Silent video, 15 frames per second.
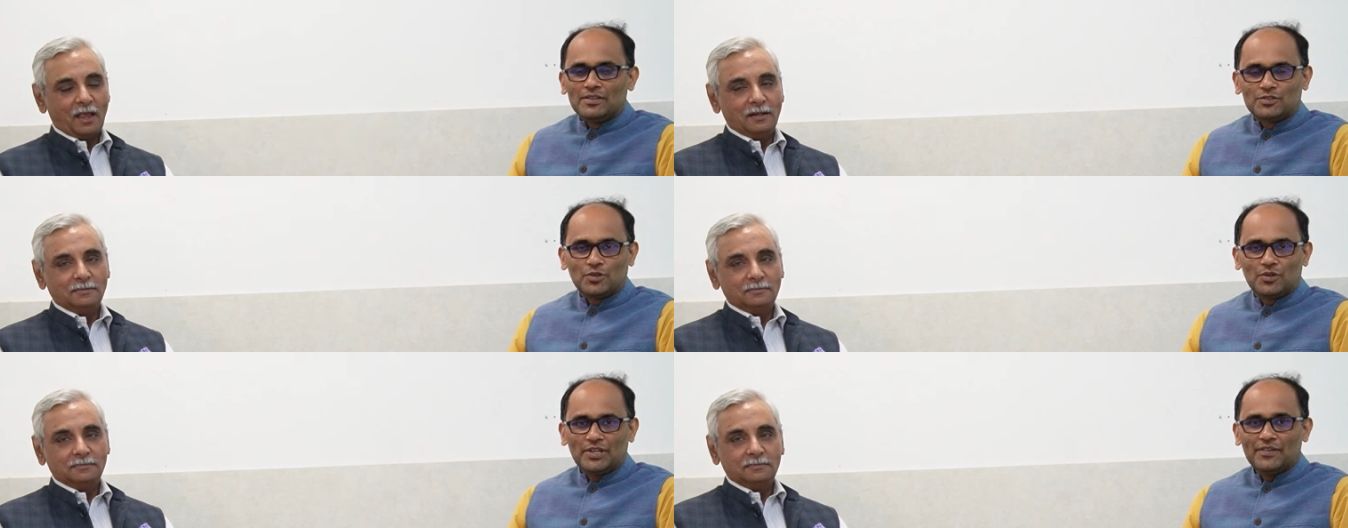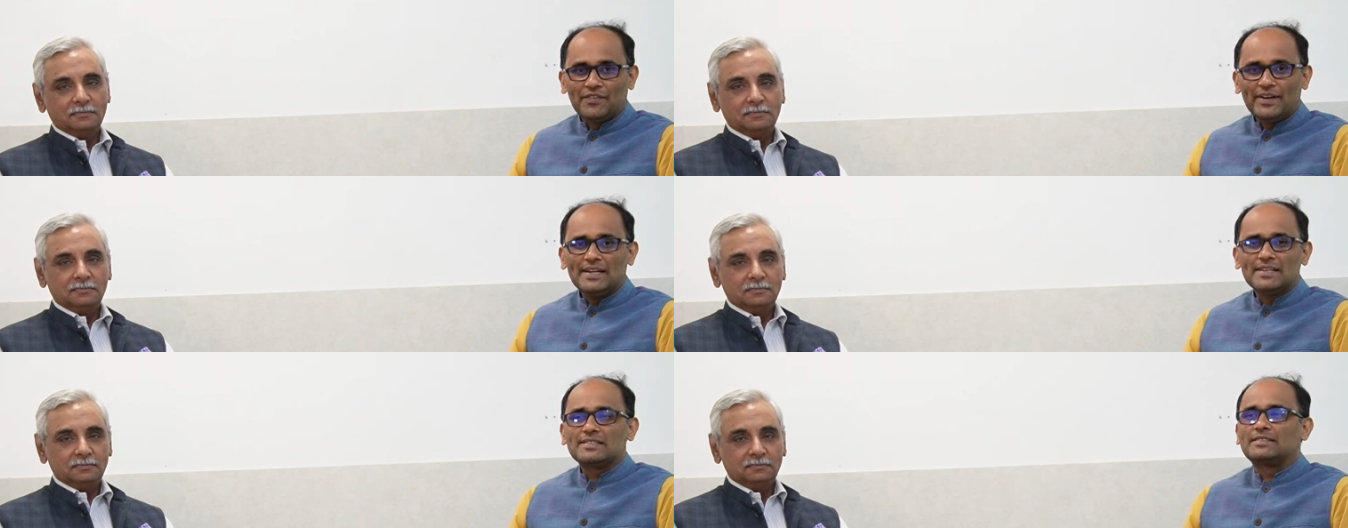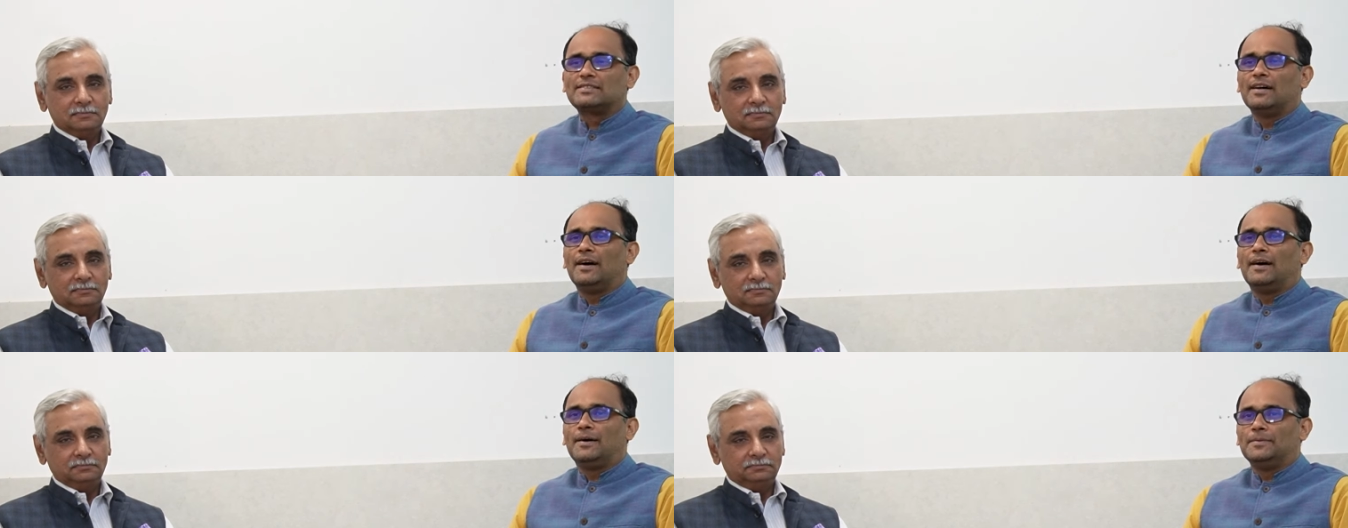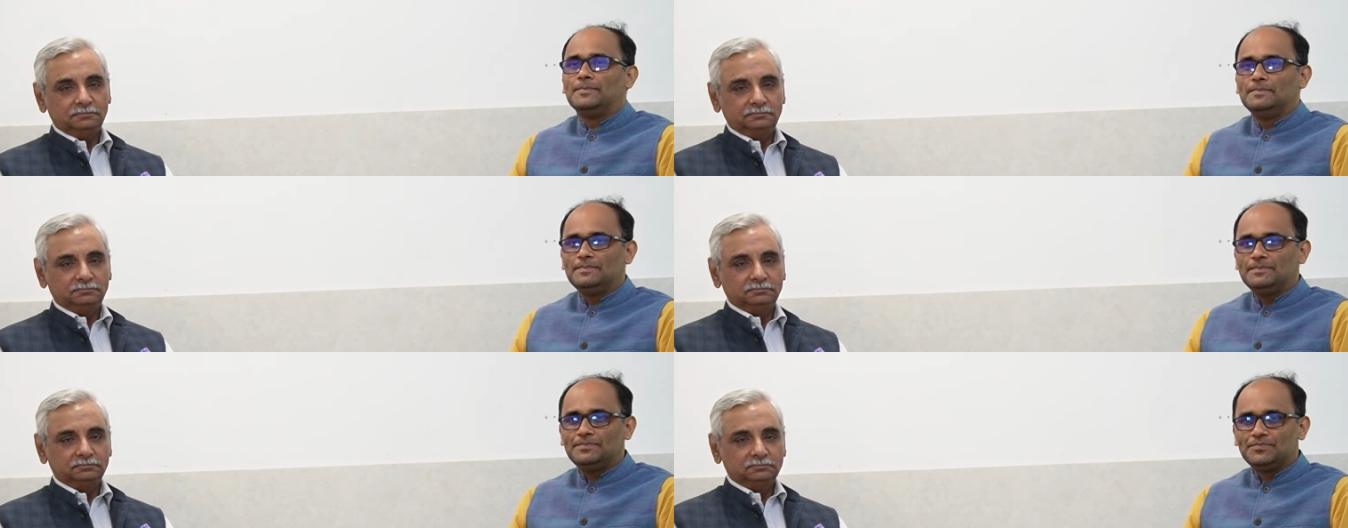Speaker 1: So dear friends, uh,
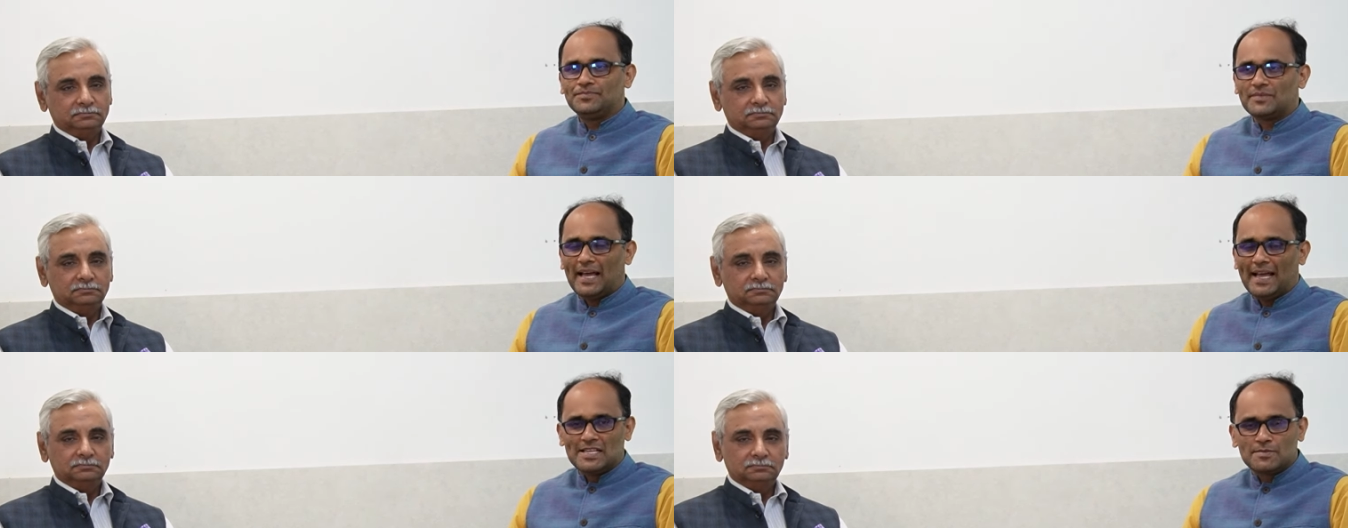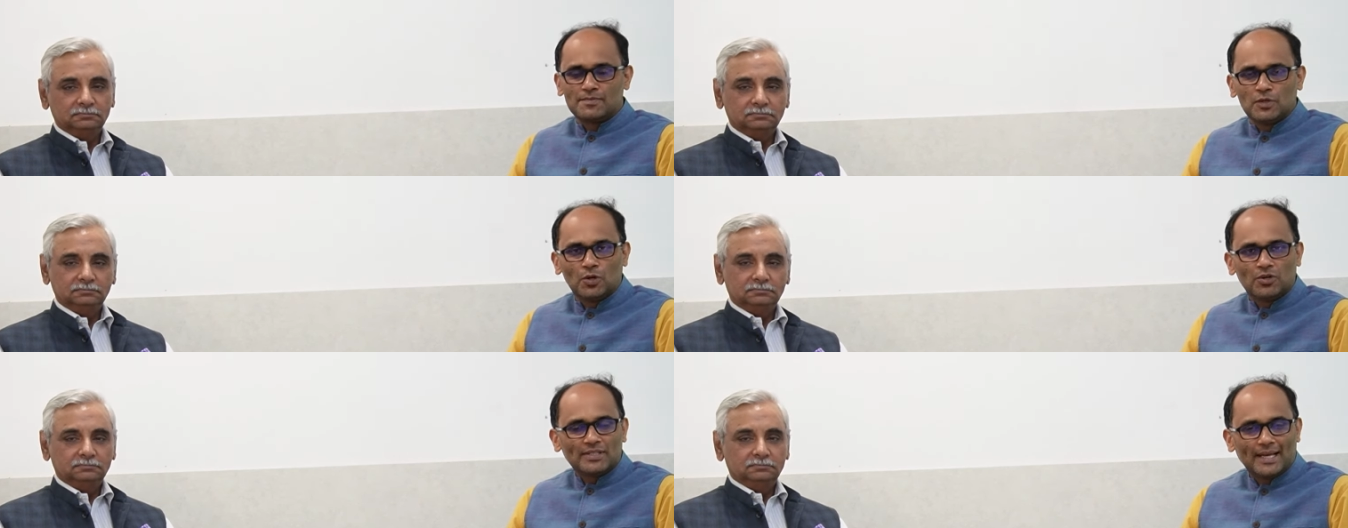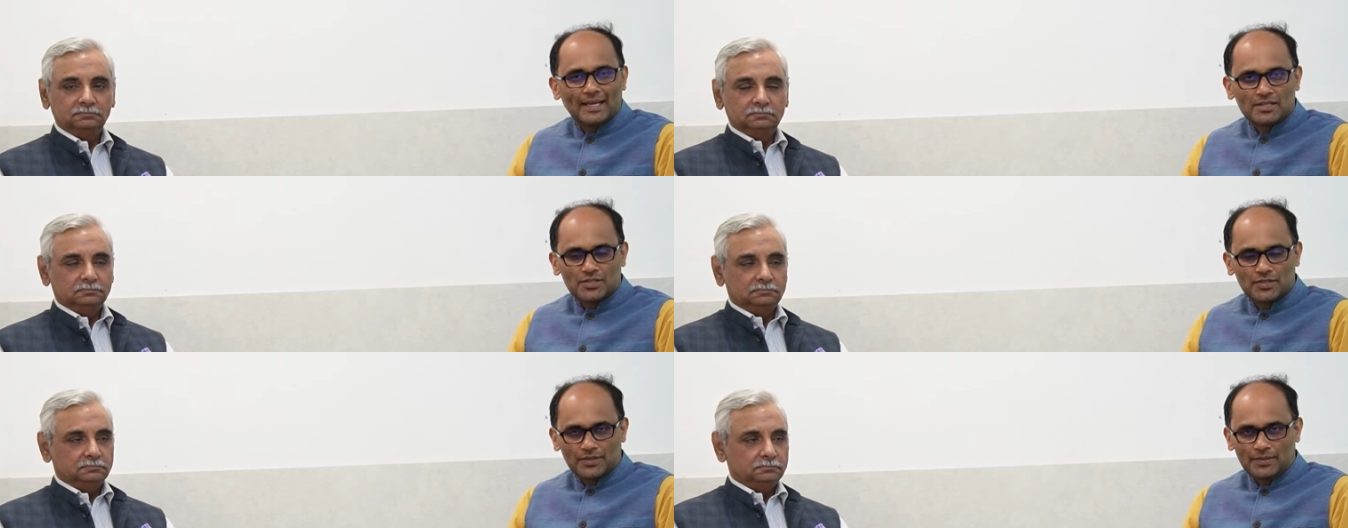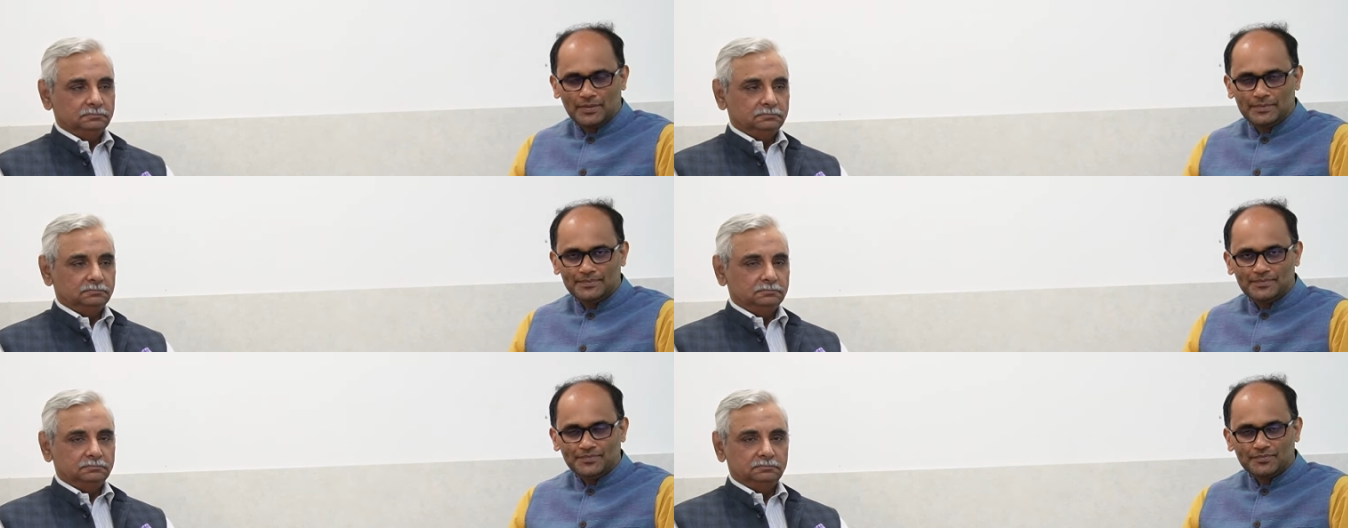as we know that
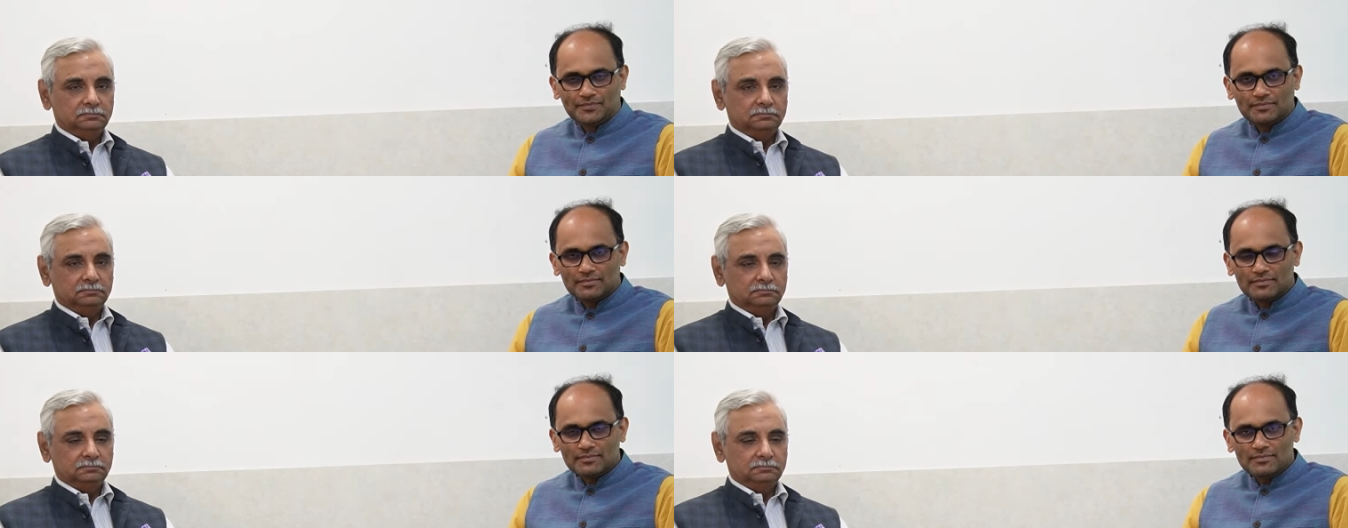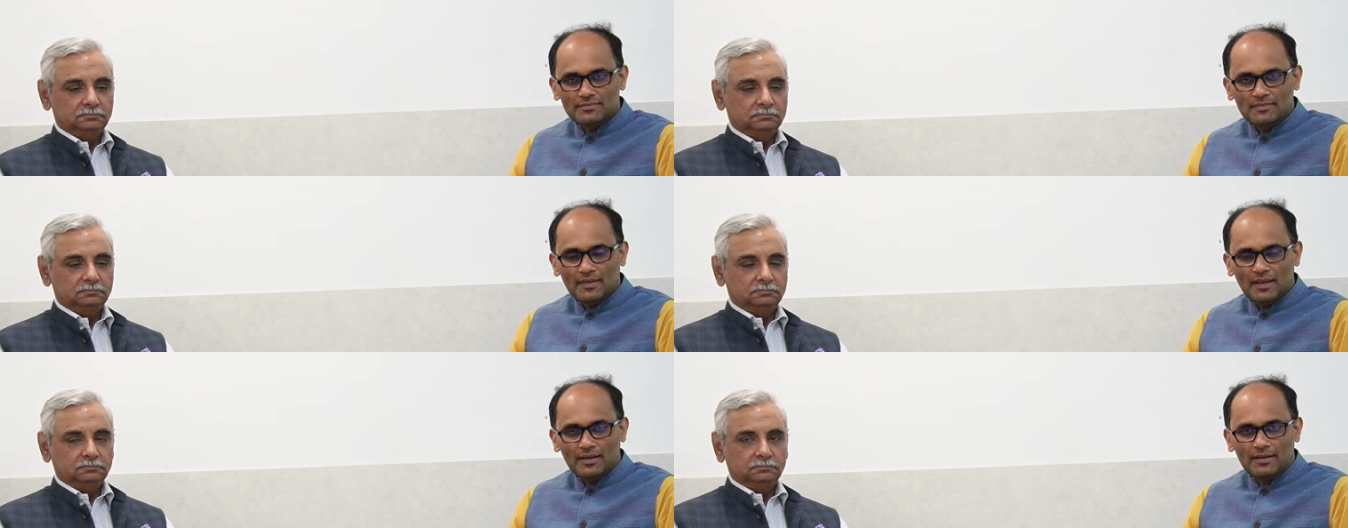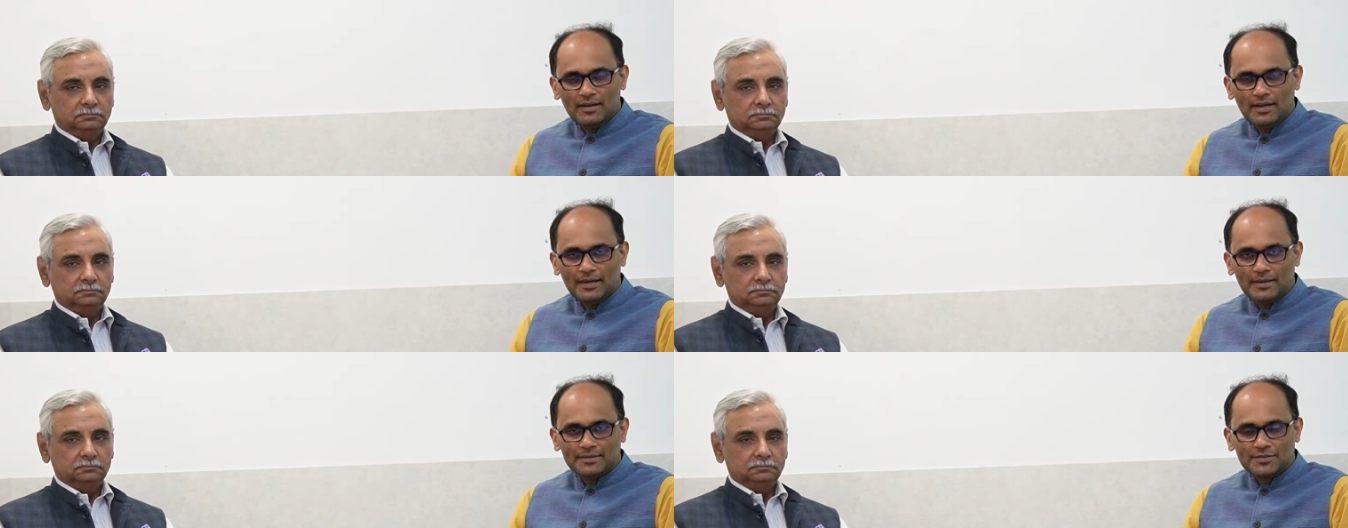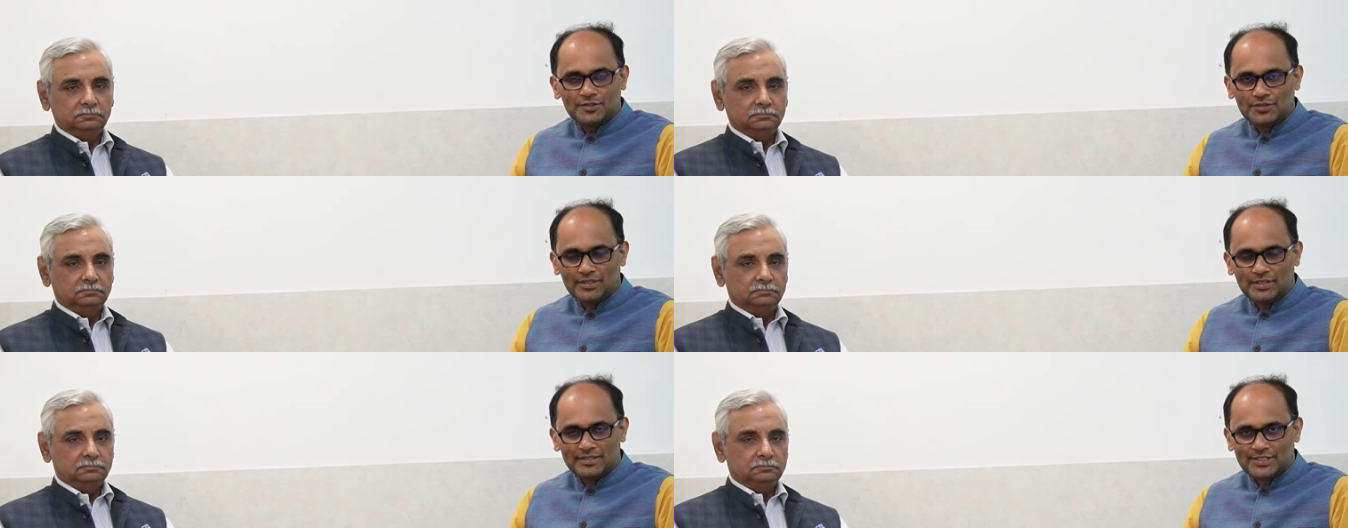uh, uh,
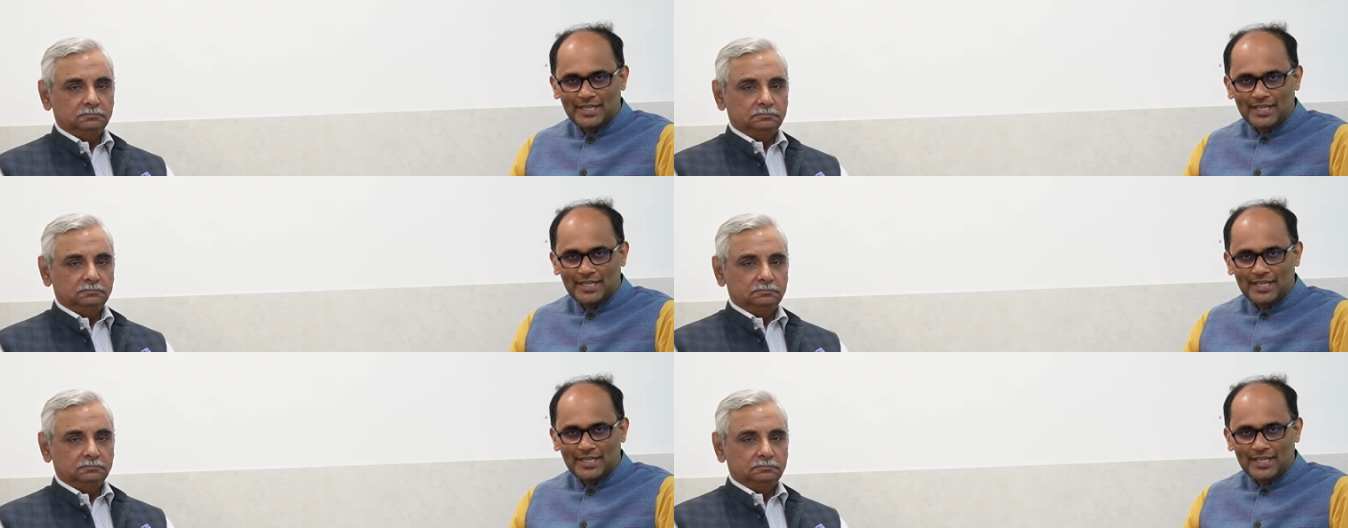in